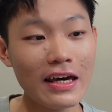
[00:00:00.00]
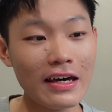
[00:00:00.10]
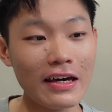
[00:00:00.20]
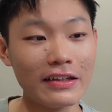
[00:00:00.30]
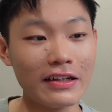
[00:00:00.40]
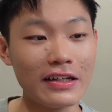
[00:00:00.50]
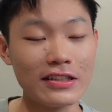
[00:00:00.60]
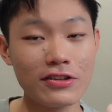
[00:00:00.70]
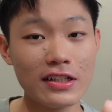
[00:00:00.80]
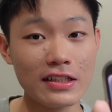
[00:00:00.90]
and yeah,
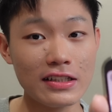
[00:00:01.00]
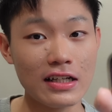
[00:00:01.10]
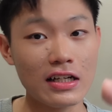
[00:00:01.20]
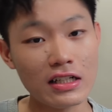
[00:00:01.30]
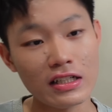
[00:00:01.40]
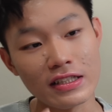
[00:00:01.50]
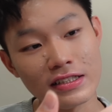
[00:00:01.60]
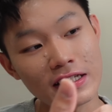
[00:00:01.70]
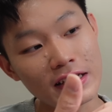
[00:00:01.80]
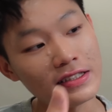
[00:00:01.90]
it's gonna it
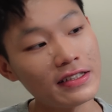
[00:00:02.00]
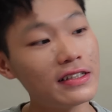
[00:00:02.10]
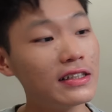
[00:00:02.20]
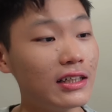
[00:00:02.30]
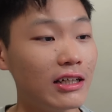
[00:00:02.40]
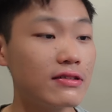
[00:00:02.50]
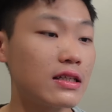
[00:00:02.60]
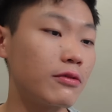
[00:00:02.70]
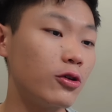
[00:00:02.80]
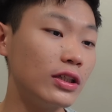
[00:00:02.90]
says here, leave
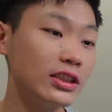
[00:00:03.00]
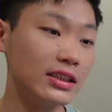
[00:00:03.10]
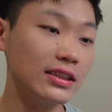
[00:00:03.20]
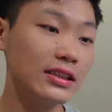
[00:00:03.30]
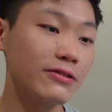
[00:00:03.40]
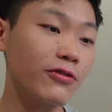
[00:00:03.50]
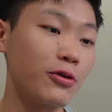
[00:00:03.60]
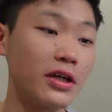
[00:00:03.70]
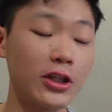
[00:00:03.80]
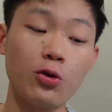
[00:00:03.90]
some questions
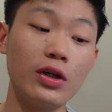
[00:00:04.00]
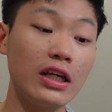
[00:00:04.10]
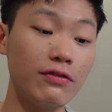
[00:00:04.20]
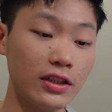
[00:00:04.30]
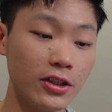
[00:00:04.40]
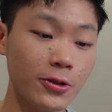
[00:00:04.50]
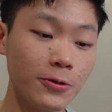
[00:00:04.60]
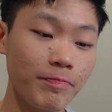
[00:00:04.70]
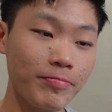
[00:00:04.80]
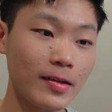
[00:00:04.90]
for my Q&A video.